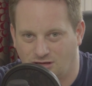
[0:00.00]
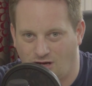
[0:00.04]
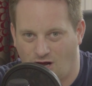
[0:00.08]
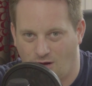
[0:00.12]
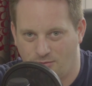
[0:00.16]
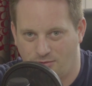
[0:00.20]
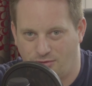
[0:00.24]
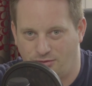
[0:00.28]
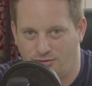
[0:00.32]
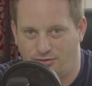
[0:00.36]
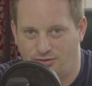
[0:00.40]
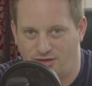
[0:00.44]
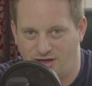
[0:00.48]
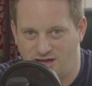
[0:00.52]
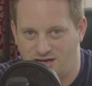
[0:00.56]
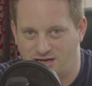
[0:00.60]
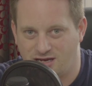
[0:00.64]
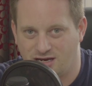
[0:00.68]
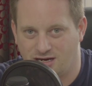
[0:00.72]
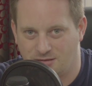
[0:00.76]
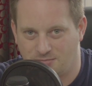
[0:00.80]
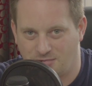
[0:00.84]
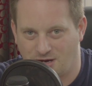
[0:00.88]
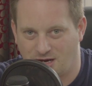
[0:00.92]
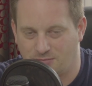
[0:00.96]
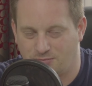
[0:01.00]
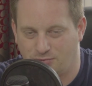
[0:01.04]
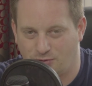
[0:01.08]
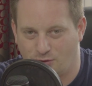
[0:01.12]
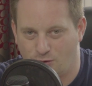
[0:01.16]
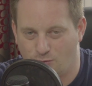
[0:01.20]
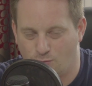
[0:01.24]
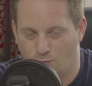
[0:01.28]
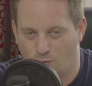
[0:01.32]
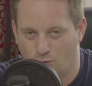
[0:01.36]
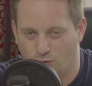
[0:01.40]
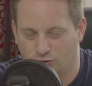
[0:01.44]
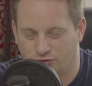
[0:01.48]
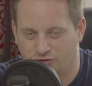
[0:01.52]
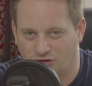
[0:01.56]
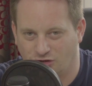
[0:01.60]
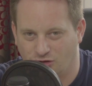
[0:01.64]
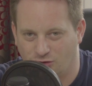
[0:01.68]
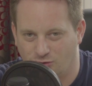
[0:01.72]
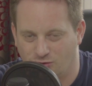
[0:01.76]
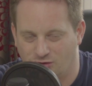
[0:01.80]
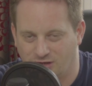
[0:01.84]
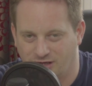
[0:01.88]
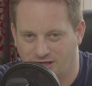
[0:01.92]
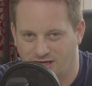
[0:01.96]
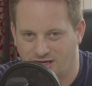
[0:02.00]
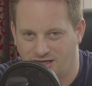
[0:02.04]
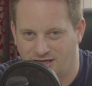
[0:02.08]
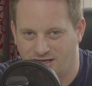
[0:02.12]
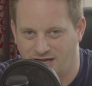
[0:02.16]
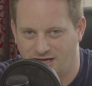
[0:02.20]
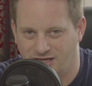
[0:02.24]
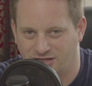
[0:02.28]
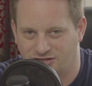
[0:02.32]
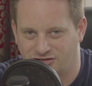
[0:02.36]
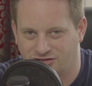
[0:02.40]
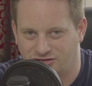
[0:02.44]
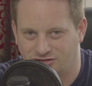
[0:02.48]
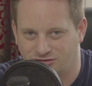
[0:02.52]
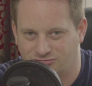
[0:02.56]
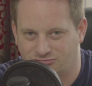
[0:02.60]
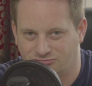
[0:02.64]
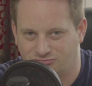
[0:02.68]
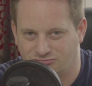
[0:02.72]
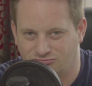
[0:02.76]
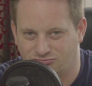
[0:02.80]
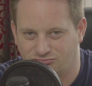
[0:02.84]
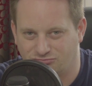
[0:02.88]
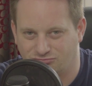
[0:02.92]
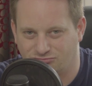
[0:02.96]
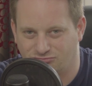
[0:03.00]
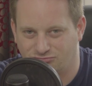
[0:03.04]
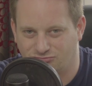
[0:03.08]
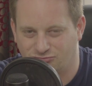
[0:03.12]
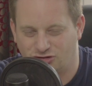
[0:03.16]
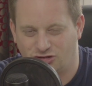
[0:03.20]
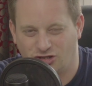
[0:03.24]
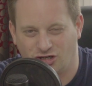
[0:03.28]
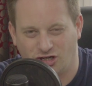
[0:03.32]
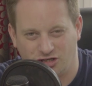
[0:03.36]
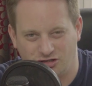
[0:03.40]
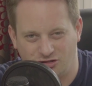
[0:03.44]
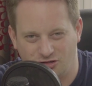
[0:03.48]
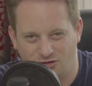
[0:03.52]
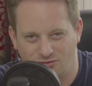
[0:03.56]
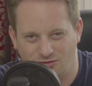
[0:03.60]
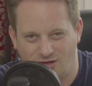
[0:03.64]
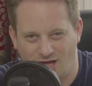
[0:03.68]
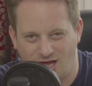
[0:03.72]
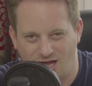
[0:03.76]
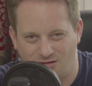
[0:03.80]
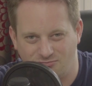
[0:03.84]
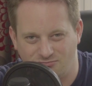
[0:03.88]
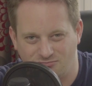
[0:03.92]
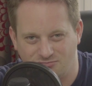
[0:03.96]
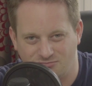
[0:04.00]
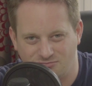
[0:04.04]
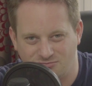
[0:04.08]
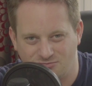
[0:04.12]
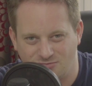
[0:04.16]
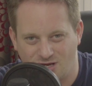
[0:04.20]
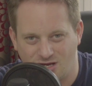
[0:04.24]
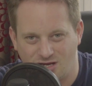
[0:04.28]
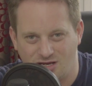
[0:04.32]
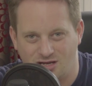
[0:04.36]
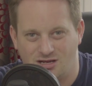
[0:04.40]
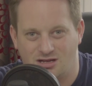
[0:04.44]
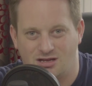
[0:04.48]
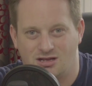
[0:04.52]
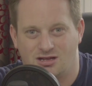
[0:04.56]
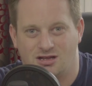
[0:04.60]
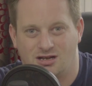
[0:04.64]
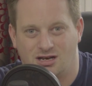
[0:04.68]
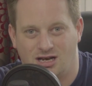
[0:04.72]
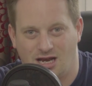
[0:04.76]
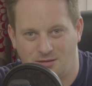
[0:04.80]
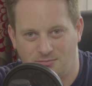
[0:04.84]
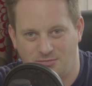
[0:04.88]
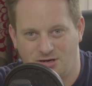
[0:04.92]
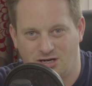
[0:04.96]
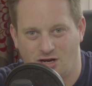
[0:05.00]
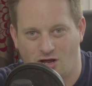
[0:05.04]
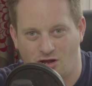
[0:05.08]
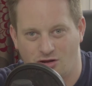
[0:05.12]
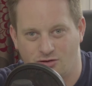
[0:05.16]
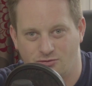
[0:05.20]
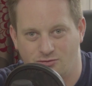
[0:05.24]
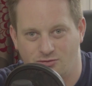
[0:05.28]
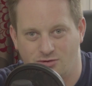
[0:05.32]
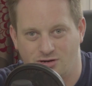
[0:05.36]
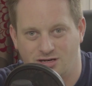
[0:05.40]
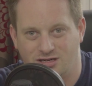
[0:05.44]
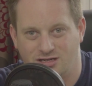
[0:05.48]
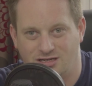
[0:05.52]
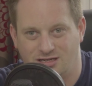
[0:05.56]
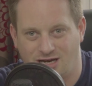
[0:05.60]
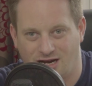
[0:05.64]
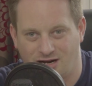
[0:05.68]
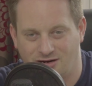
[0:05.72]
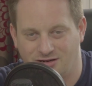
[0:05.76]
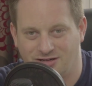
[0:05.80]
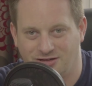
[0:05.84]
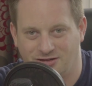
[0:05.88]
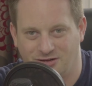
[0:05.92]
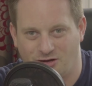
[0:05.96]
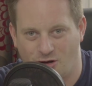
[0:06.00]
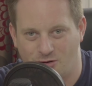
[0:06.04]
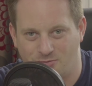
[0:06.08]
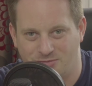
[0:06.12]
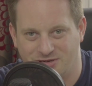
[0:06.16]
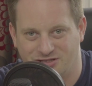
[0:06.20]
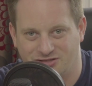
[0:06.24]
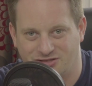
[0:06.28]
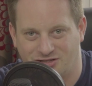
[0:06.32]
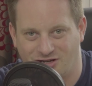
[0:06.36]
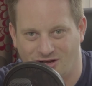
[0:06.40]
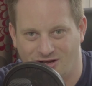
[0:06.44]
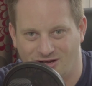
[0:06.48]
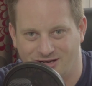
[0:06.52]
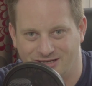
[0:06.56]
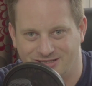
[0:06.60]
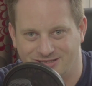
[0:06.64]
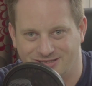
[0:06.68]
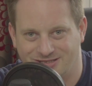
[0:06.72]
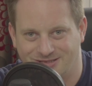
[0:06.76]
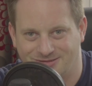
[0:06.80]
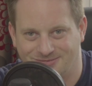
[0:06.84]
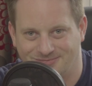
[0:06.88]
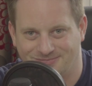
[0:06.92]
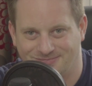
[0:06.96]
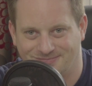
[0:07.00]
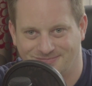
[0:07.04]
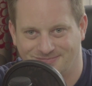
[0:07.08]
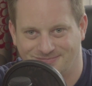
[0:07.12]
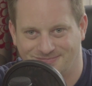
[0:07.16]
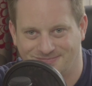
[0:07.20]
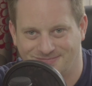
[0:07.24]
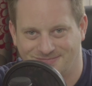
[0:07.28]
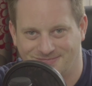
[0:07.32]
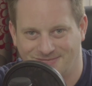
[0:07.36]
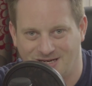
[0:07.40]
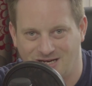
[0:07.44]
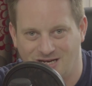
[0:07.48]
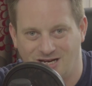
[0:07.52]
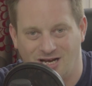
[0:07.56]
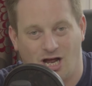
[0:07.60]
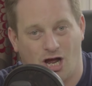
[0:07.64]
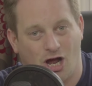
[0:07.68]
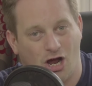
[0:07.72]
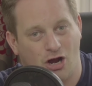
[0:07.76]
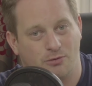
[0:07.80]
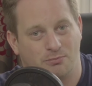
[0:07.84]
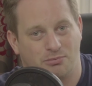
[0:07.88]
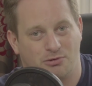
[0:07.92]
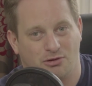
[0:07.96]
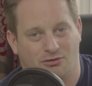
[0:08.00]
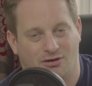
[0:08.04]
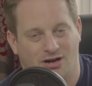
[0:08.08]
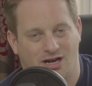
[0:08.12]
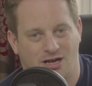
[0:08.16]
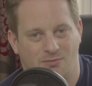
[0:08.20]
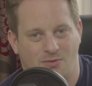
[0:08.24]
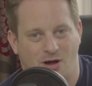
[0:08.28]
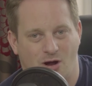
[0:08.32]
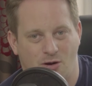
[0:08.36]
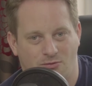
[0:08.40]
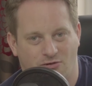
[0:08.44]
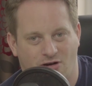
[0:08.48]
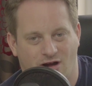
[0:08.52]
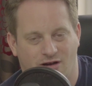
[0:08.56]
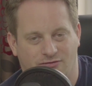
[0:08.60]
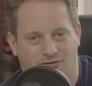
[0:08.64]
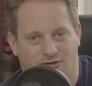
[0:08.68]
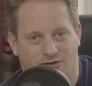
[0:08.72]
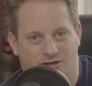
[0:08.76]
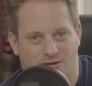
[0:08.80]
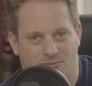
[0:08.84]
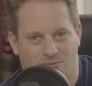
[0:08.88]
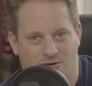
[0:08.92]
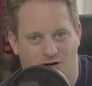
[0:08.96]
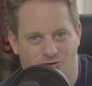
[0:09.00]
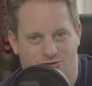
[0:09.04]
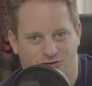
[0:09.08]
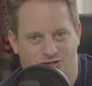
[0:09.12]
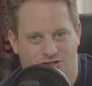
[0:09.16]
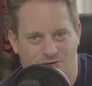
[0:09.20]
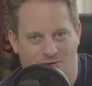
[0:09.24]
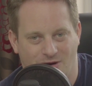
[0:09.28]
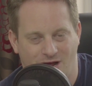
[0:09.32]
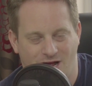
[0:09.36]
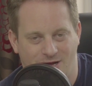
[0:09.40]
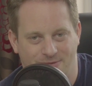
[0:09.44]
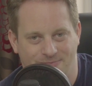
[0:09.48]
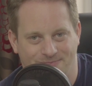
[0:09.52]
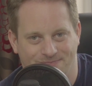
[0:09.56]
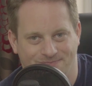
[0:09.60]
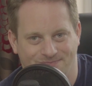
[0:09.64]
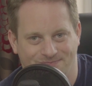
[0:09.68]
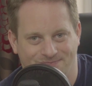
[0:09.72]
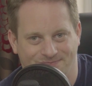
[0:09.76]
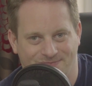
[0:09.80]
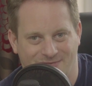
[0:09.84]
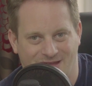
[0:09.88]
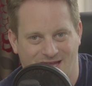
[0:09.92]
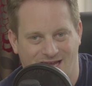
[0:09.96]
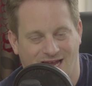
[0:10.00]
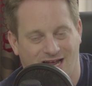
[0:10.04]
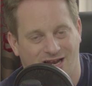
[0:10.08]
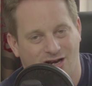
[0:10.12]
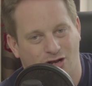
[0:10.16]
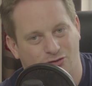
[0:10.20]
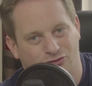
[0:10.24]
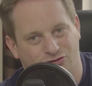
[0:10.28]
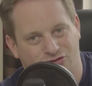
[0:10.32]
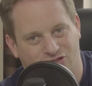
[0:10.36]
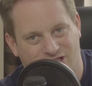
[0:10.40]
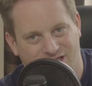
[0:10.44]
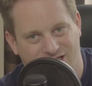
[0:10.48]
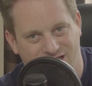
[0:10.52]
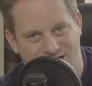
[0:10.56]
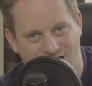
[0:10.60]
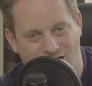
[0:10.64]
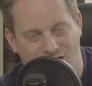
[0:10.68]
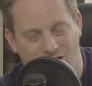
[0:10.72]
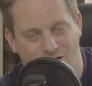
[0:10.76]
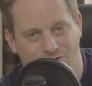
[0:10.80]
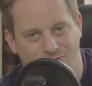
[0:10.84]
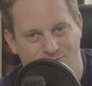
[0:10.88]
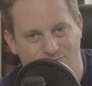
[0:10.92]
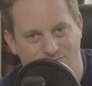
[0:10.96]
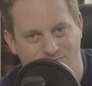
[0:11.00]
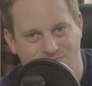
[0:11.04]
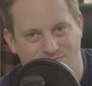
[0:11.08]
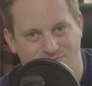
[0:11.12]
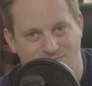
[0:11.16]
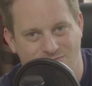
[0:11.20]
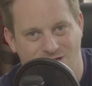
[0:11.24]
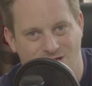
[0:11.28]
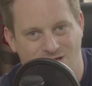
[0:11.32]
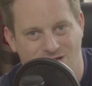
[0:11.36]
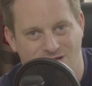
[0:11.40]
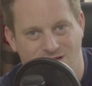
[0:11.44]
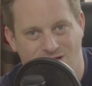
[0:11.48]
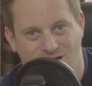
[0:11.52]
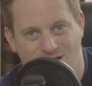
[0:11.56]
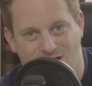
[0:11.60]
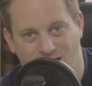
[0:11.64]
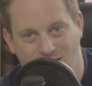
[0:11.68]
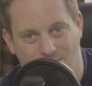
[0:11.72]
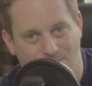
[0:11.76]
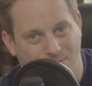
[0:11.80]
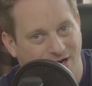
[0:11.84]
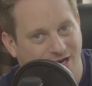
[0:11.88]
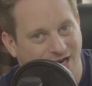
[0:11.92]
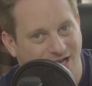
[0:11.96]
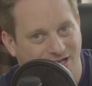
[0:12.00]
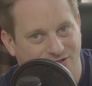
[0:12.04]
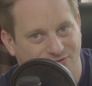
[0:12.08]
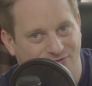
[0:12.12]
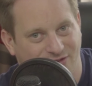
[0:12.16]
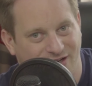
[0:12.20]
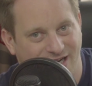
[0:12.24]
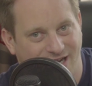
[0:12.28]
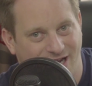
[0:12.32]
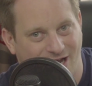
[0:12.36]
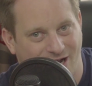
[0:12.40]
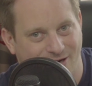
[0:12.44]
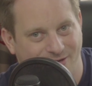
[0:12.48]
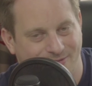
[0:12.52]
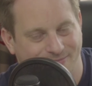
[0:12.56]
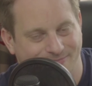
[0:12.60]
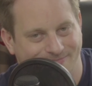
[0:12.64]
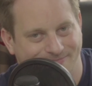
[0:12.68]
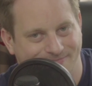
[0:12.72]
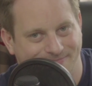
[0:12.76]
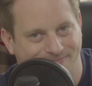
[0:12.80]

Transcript: I'm thinking about putting water cooling in this. Should I do that? Let me know down in the comments, guys. I hope you're really well wherever in the world you are, and I'll see you in my next video.